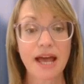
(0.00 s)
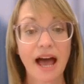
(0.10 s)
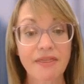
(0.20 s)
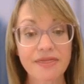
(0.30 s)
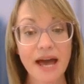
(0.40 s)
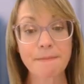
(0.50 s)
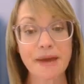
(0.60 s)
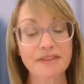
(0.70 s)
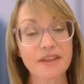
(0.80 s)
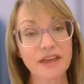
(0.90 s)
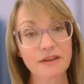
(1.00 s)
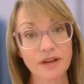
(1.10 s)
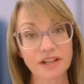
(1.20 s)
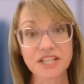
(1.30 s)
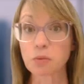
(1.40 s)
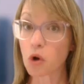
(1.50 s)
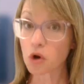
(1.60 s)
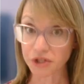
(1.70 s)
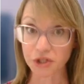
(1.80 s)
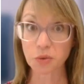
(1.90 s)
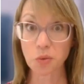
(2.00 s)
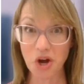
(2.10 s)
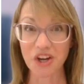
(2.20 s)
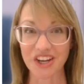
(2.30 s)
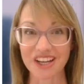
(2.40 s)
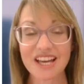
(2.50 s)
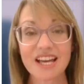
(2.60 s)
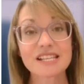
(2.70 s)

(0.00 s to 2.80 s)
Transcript: And that meant that they felt he wasn't a worker.